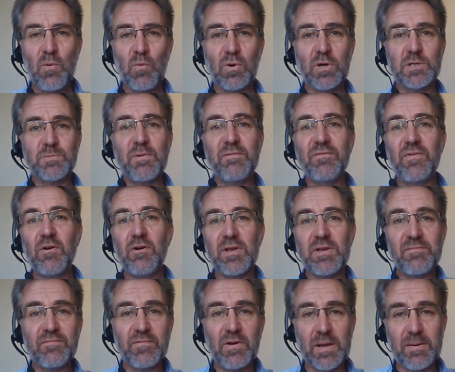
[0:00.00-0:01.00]
Well, it's been very
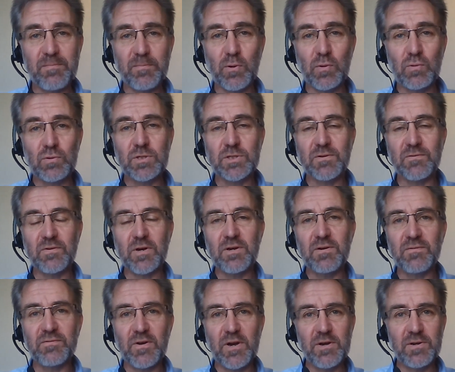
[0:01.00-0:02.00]
important to
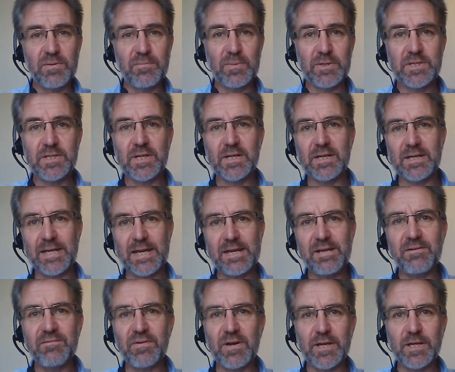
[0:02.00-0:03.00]
Vodafone, and particularly
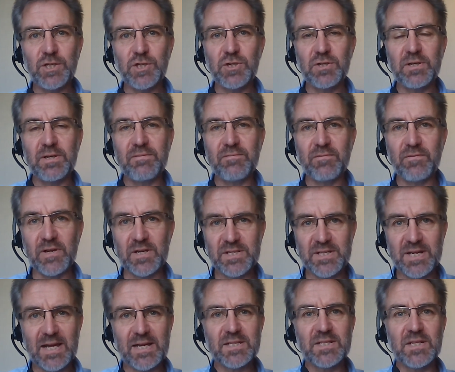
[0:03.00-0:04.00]
innovation in fixed
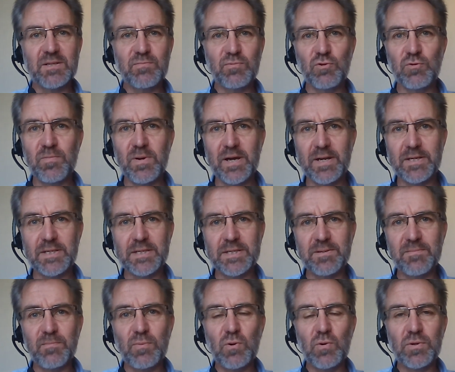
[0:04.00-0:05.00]
access broadband is
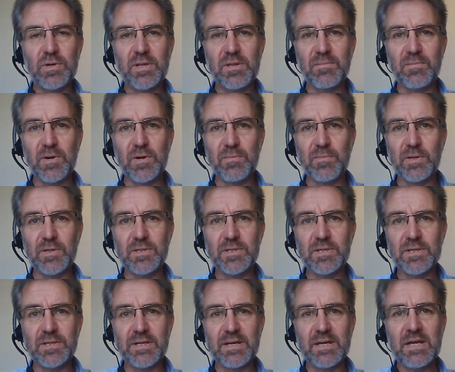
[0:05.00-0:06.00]
important at the moment.
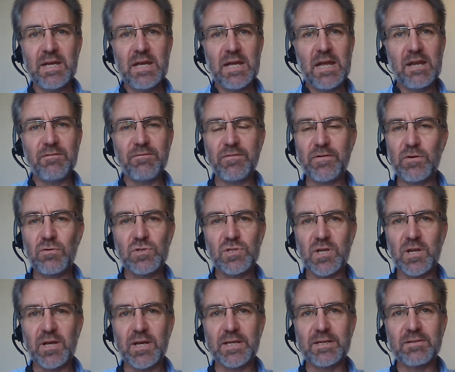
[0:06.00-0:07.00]
And it feels
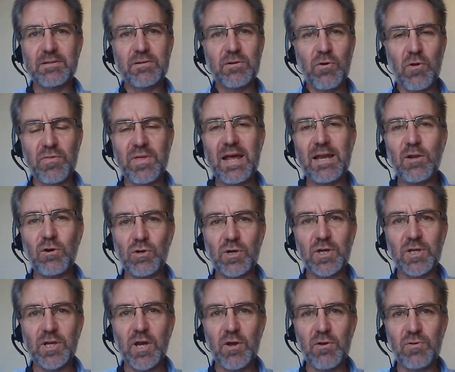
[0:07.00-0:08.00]
like not that long
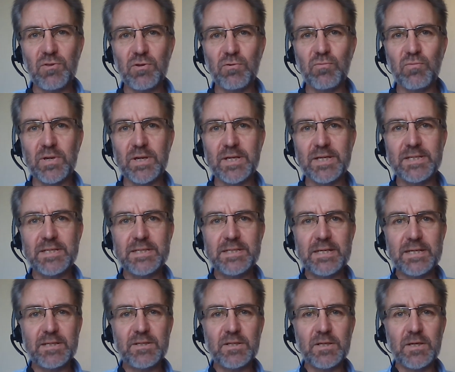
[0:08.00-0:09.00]
ago that we
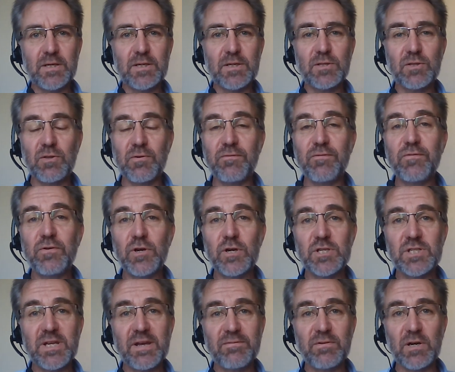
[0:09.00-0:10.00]
did the
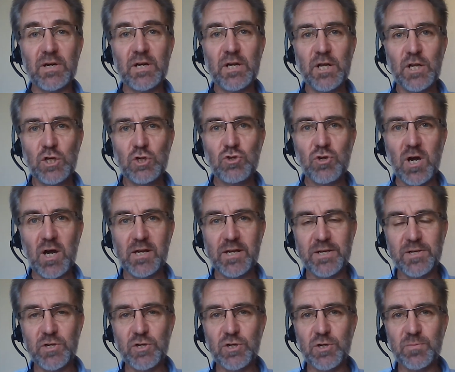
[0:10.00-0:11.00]
first ever trial in
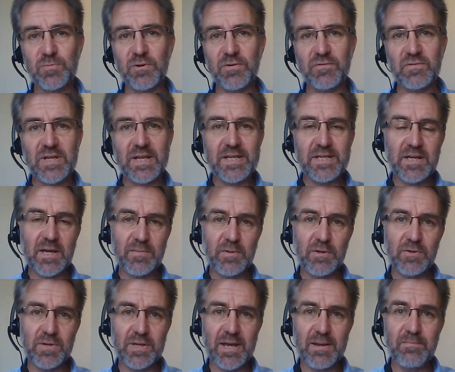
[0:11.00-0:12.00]
Europe of
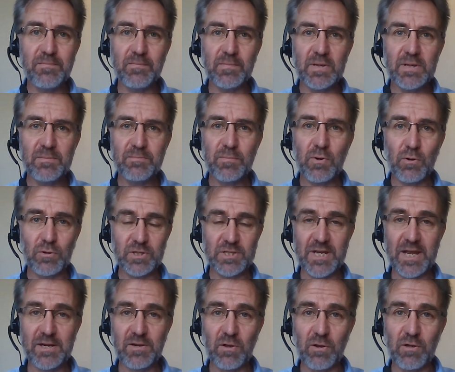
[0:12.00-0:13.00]
TWDM PON
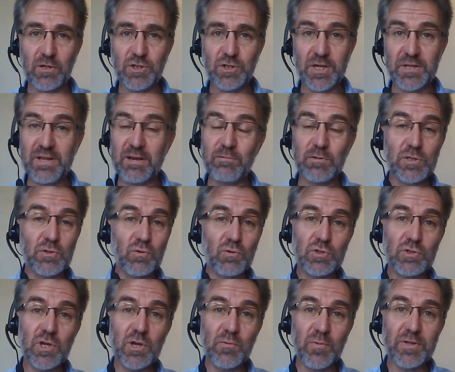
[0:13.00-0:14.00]
technology, and that was
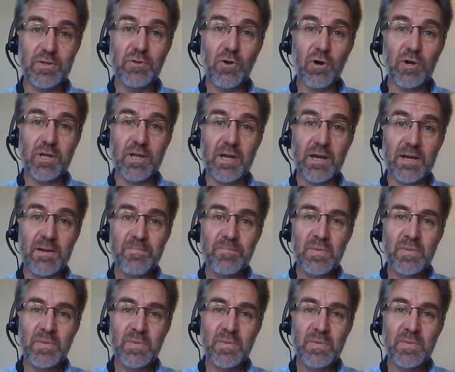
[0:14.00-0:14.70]
also with Nokia.